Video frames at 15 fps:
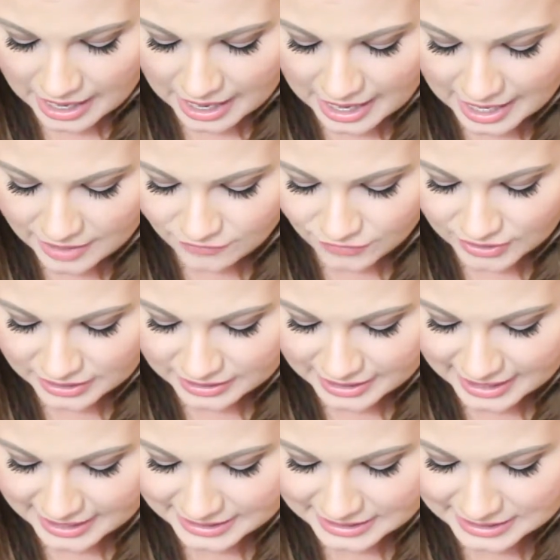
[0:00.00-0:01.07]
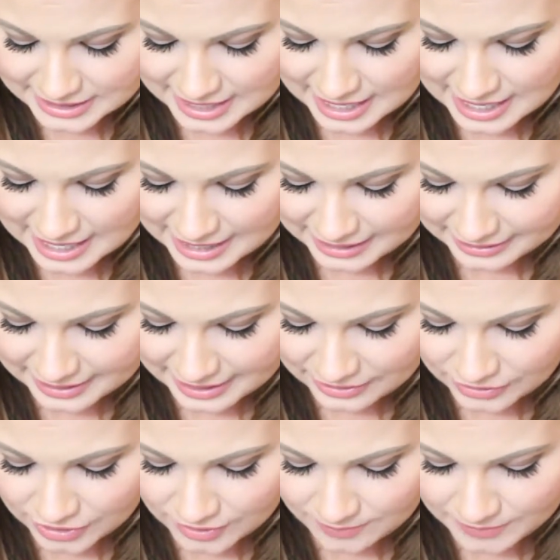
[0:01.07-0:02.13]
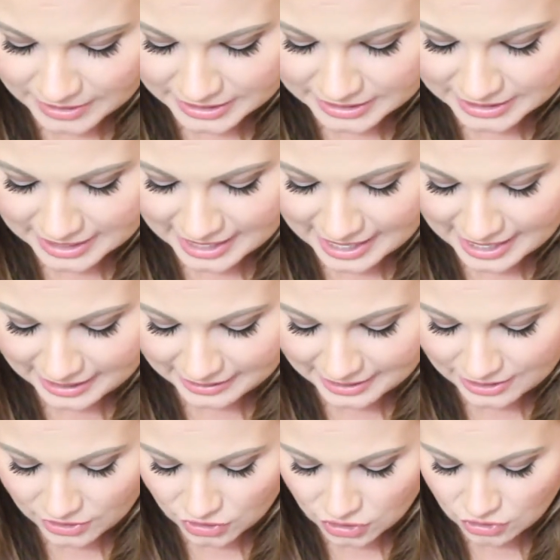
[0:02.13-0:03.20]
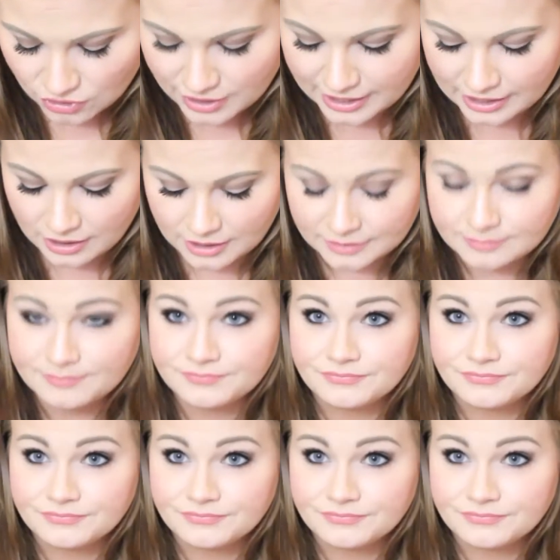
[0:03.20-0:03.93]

Ivory Lace Highlighter. It's a highlighter crayon.